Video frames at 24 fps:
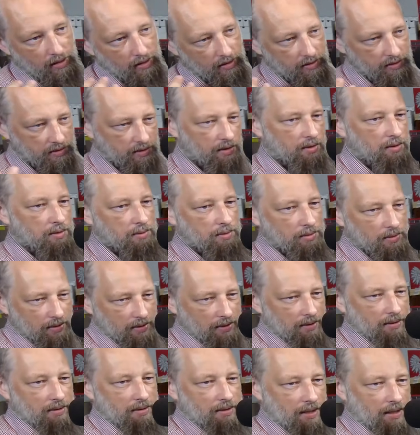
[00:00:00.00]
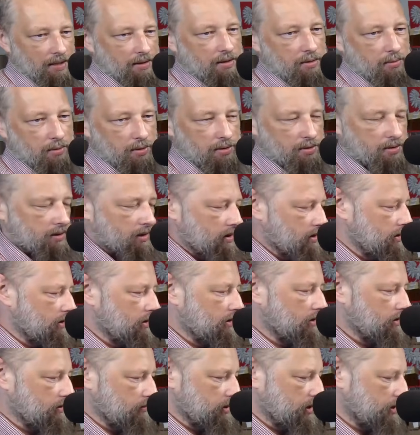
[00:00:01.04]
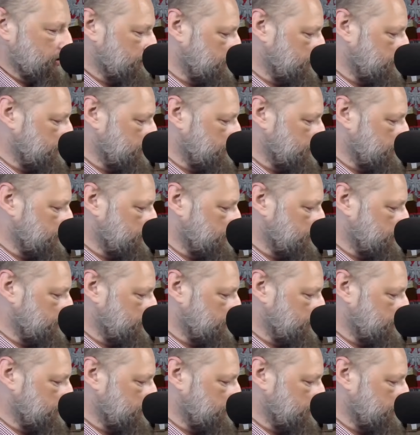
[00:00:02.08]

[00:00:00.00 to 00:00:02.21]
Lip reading: So yeah, there was a little bit of